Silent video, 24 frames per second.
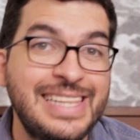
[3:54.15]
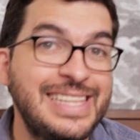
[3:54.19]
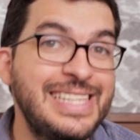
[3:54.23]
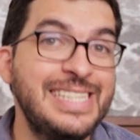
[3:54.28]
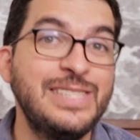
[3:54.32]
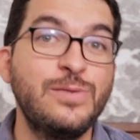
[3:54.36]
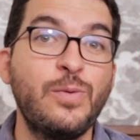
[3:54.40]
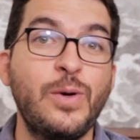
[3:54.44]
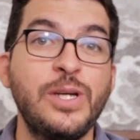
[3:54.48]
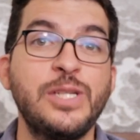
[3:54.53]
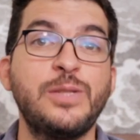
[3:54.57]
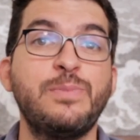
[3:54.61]

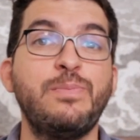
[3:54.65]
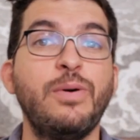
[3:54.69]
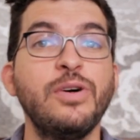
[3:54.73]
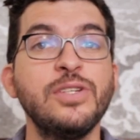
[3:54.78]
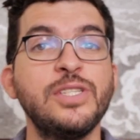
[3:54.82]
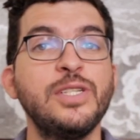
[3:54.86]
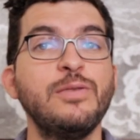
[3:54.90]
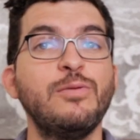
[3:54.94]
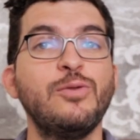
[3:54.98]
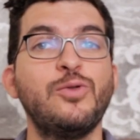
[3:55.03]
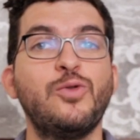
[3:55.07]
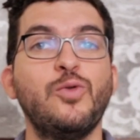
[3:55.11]
This way it's
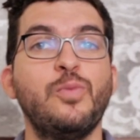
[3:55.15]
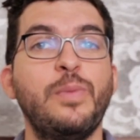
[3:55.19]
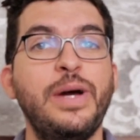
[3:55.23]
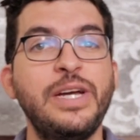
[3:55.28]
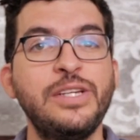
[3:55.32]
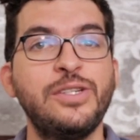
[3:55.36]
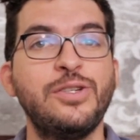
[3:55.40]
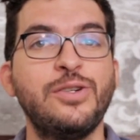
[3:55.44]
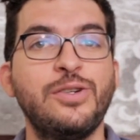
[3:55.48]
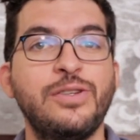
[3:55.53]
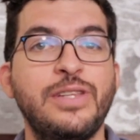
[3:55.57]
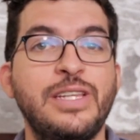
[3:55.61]
possible to
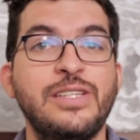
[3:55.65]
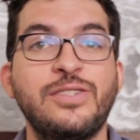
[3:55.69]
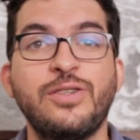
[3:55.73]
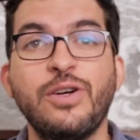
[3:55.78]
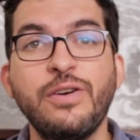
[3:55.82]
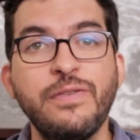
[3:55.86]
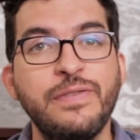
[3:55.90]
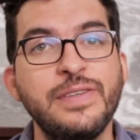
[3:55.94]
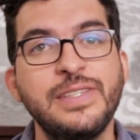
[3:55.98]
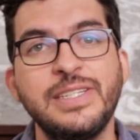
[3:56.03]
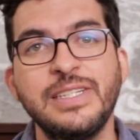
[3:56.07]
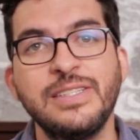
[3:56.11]
measure the
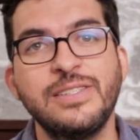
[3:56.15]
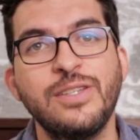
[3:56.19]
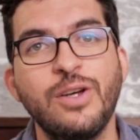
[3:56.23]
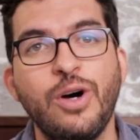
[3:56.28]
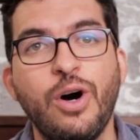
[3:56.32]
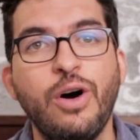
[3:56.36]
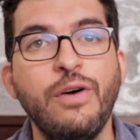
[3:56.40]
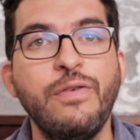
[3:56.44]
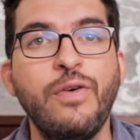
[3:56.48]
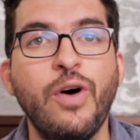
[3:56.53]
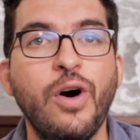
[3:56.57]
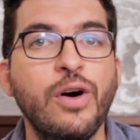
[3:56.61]
surfaces
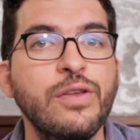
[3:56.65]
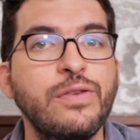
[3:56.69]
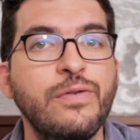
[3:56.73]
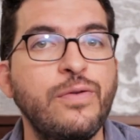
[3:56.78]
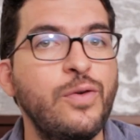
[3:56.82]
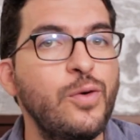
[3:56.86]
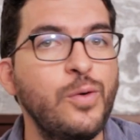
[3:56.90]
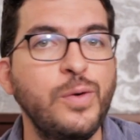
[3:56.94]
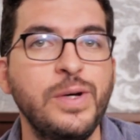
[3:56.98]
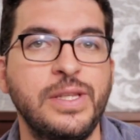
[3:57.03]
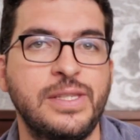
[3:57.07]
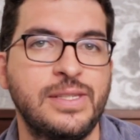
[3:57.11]
of hot
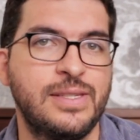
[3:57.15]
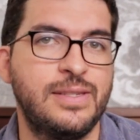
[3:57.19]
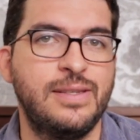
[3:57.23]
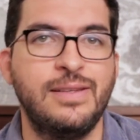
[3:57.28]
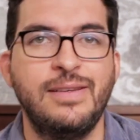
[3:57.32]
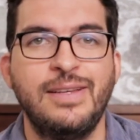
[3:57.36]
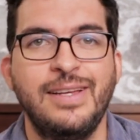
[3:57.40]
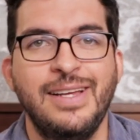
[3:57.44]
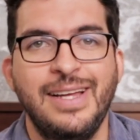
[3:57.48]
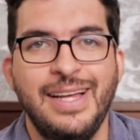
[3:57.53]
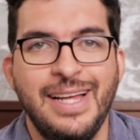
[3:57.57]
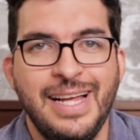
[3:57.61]
fluids,
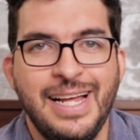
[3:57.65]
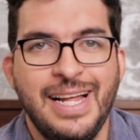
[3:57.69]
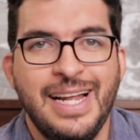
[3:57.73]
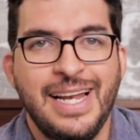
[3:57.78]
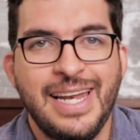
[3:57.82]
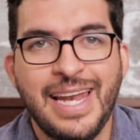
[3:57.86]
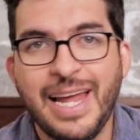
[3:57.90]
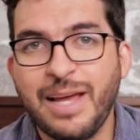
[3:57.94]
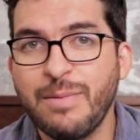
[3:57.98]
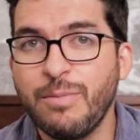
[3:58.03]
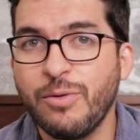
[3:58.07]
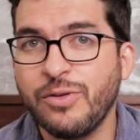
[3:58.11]

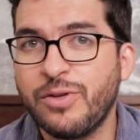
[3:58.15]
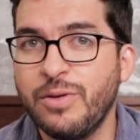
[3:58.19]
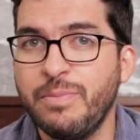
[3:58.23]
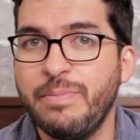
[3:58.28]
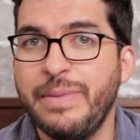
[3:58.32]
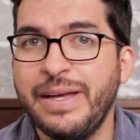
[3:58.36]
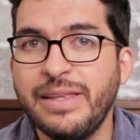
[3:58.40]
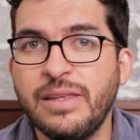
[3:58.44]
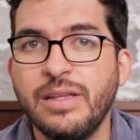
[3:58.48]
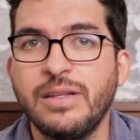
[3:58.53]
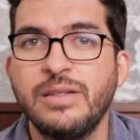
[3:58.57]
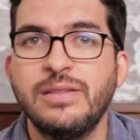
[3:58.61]
like molten
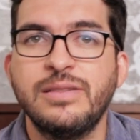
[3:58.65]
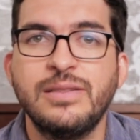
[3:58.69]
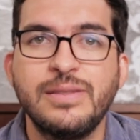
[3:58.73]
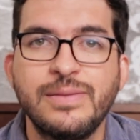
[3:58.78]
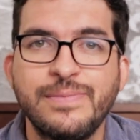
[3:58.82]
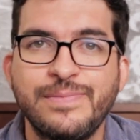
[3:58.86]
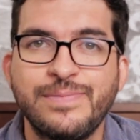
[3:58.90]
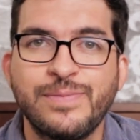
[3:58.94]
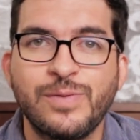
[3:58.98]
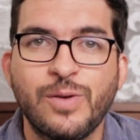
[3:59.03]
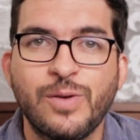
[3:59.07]
metals,